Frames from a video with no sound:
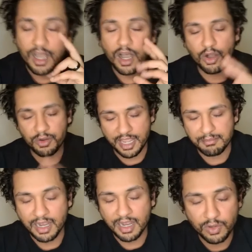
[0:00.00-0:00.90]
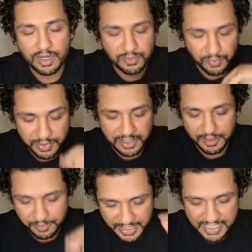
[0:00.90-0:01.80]
Okay, my one
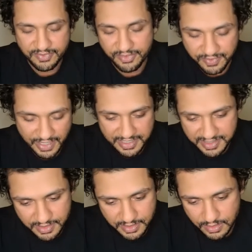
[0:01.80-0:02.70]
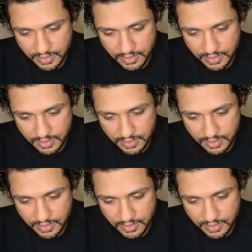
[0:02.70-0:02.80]
real piece of advice: